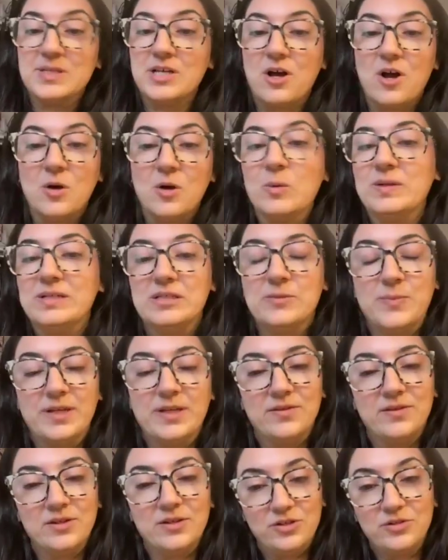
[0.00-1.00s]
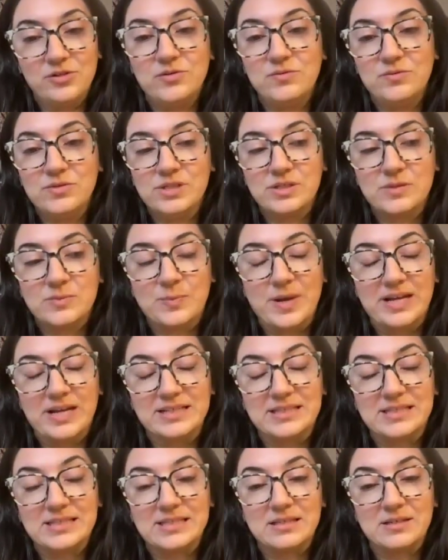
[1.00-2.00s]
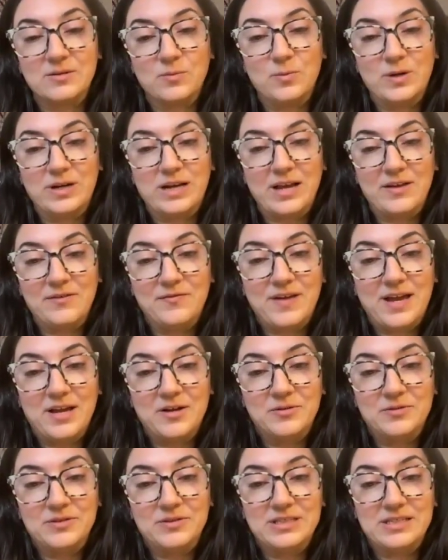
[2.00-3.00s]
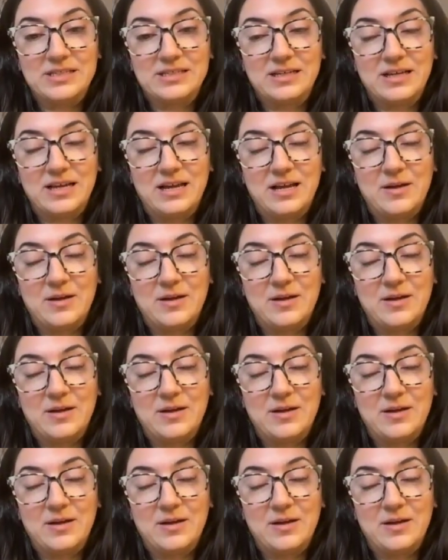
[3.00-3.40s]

seem to always be in the news, but what I found